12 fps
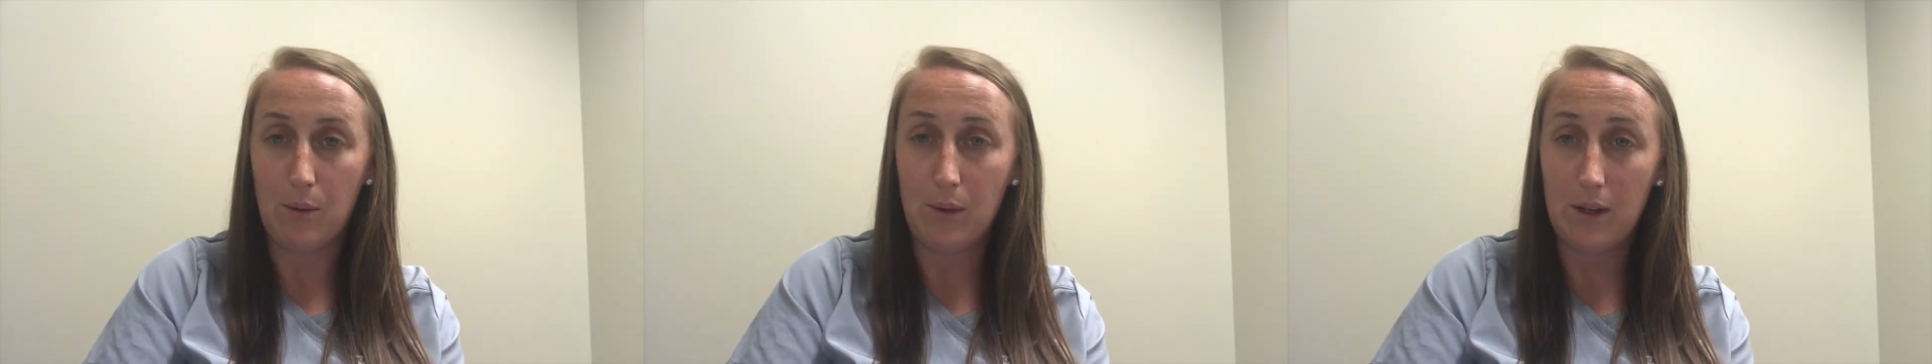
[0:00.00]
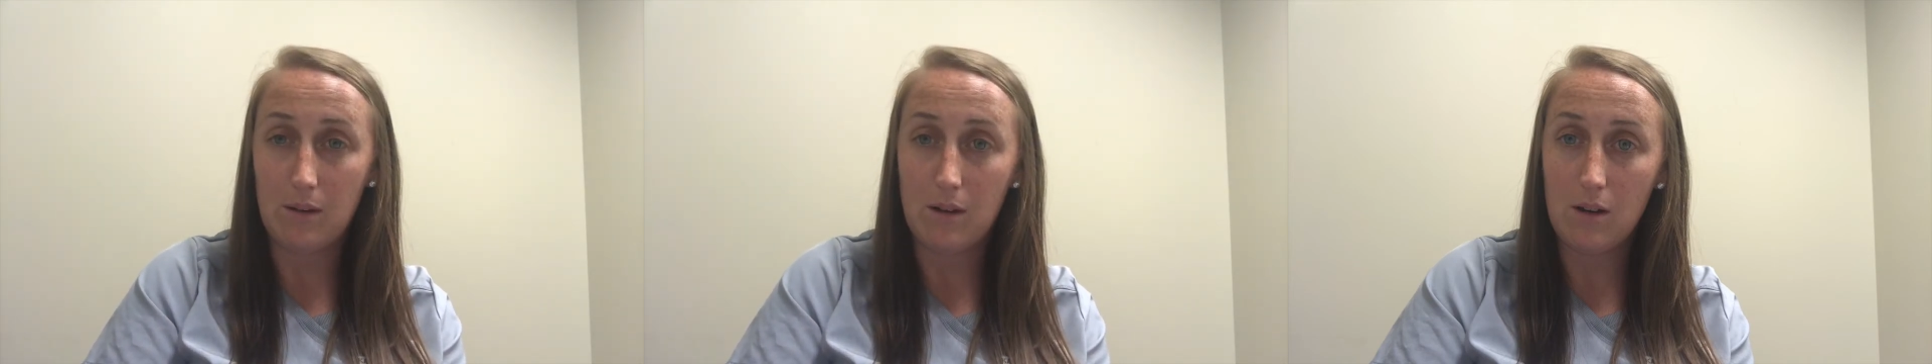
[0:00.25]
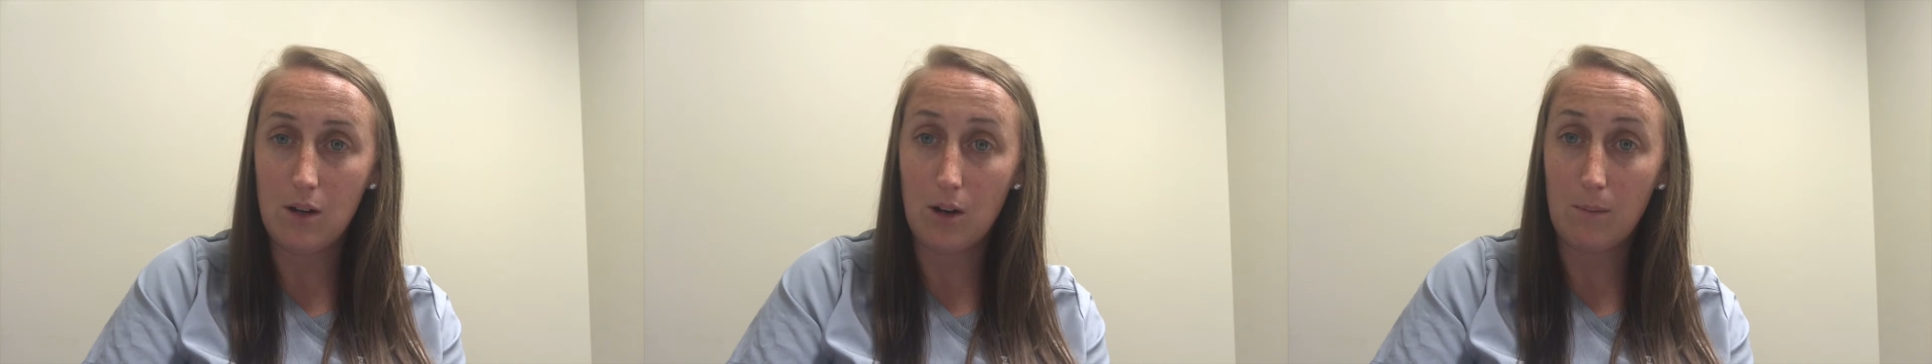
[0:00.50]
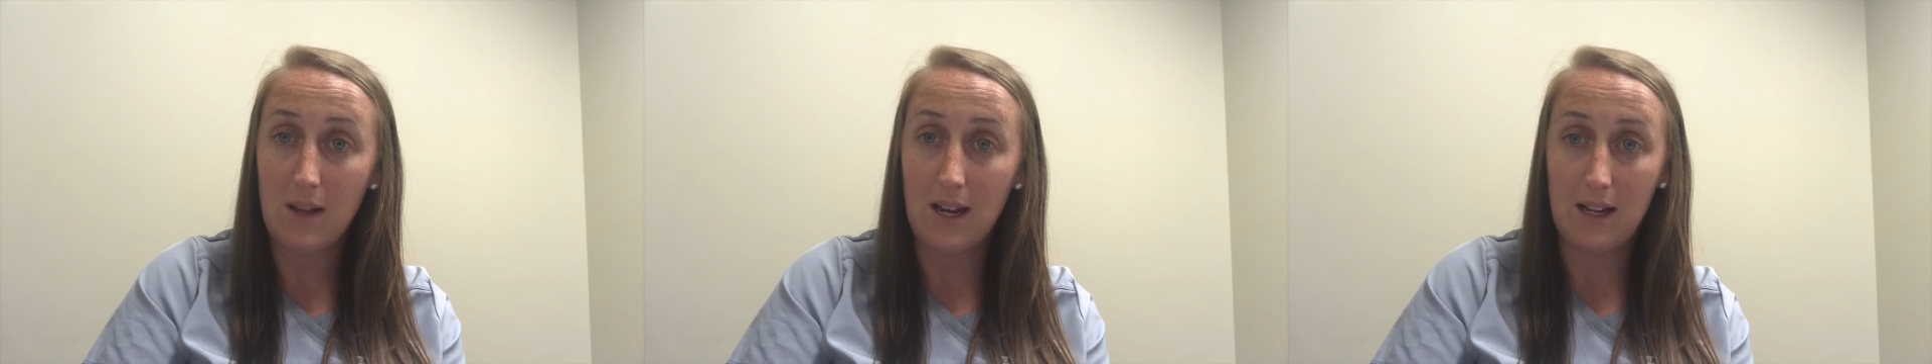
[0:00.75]
when you're
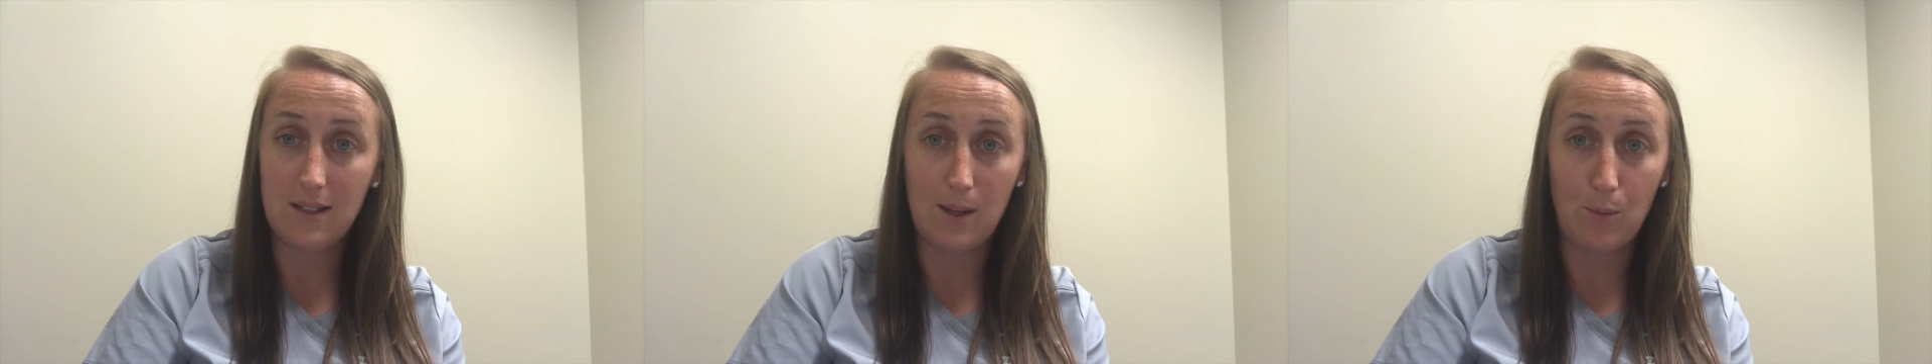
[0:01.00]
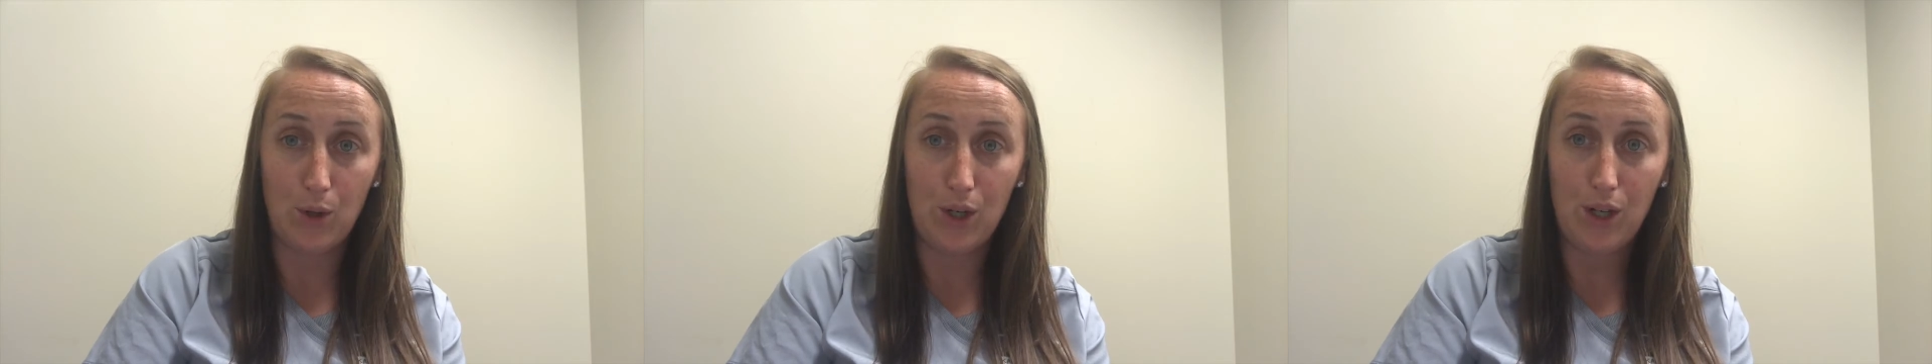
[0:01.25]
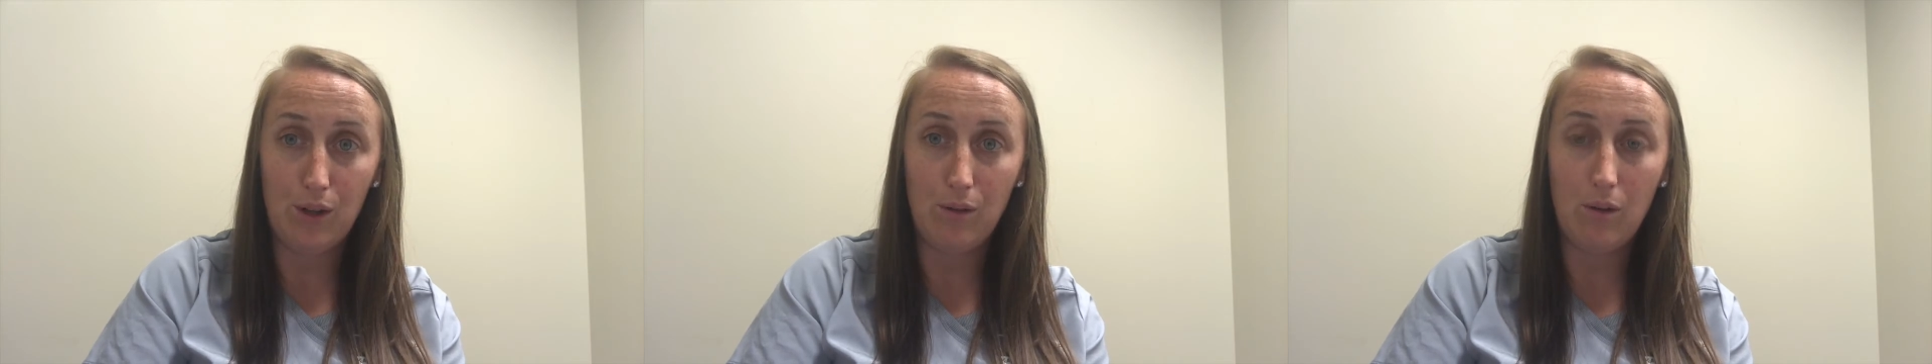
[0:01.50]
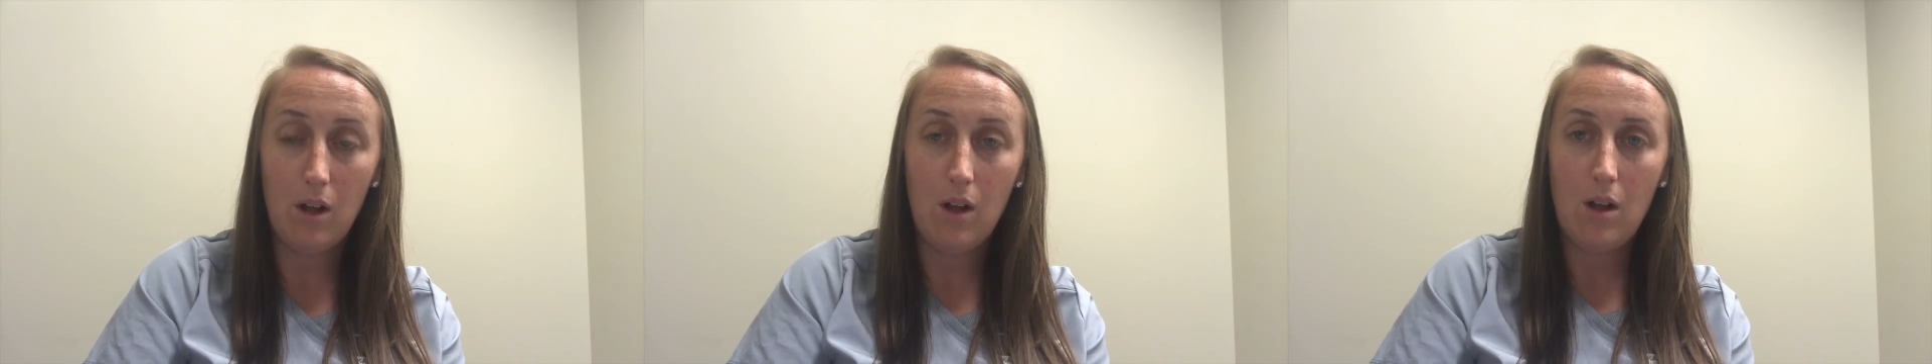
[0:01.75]
meeting someone new,